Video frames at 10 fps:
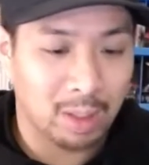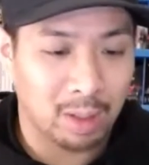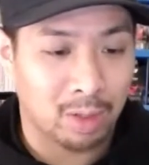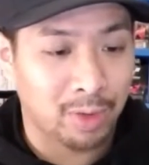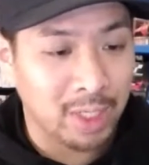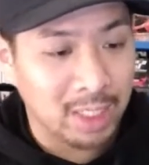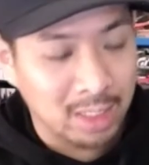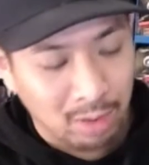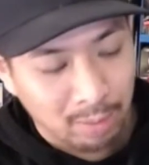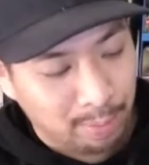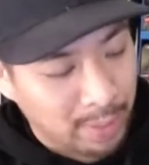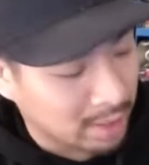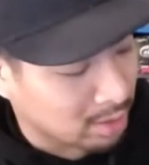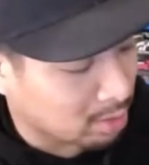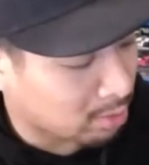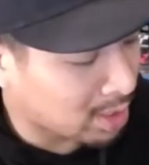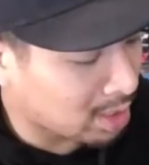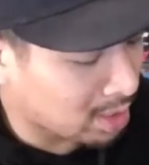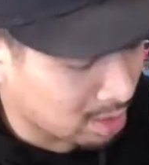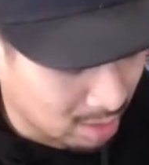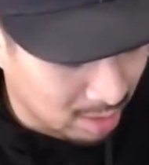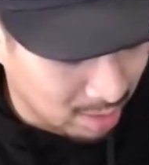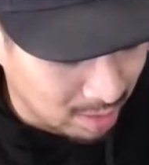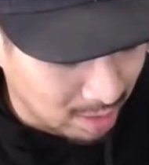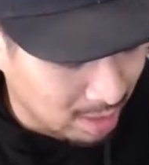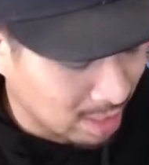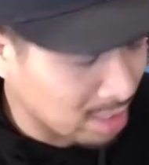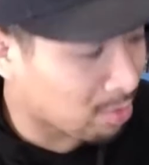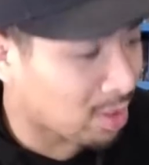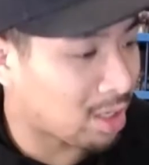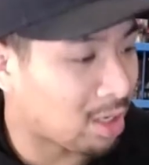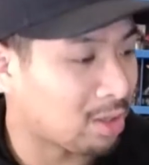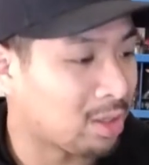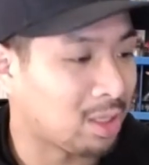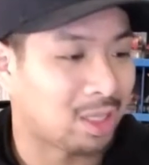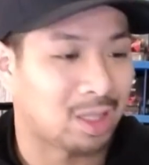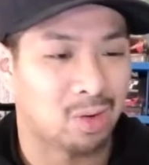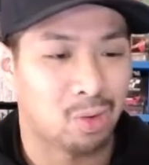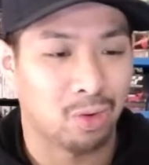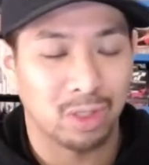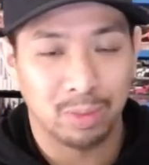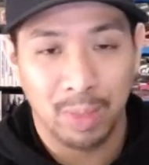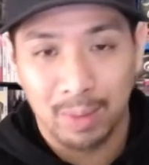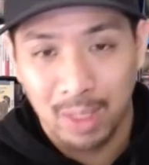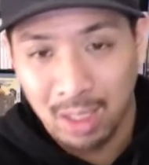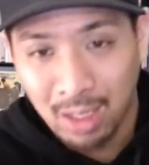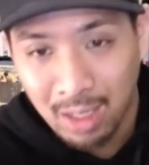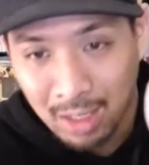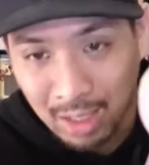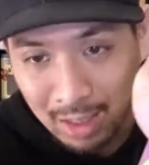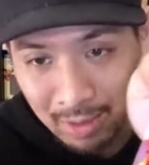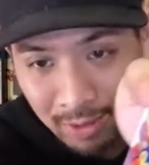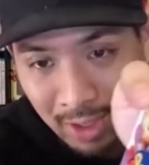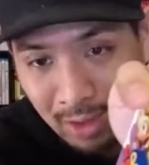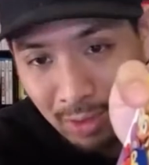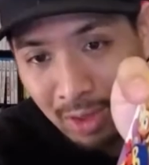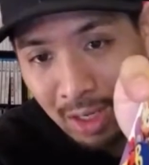creased or bent or really anywhere other than like the corners, maybe like the frayed corner.